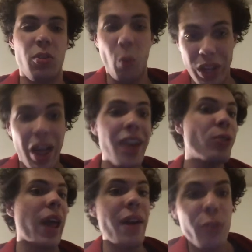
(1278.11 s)
Well, I
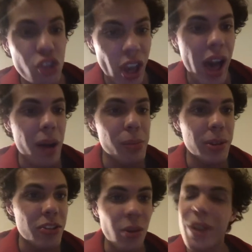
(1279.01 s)
don't have a job,
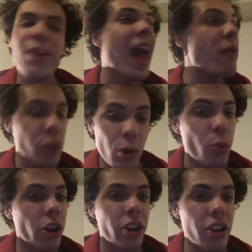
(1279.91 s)
so I don't have
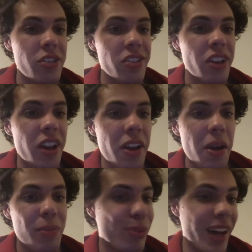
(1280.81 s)
coworkers.
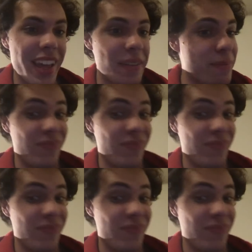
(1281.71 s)
But